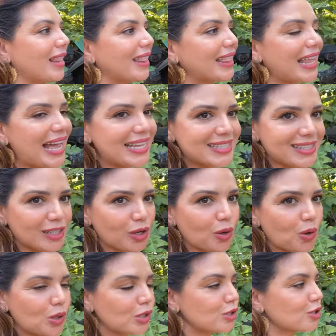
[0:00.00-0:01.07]
Latin
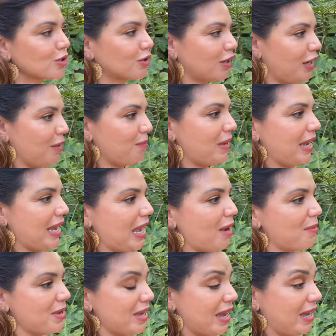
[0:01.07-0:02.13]
culture in
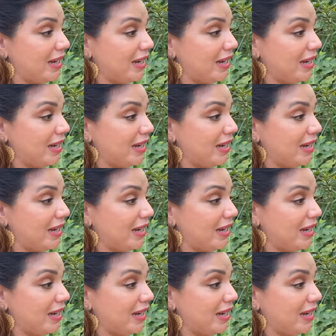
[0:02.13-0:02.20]
Miami.